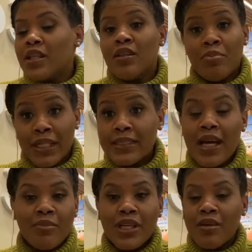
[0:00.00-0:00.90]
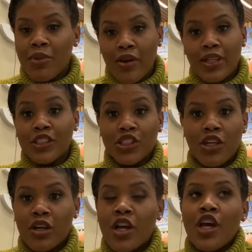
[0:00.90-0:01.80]
The best time to get married is
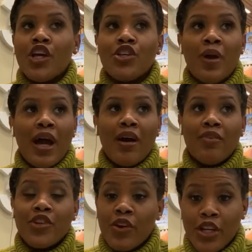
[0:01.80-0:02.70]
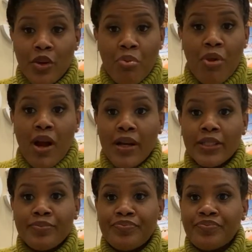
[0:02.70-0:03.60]
young. You're in your prime.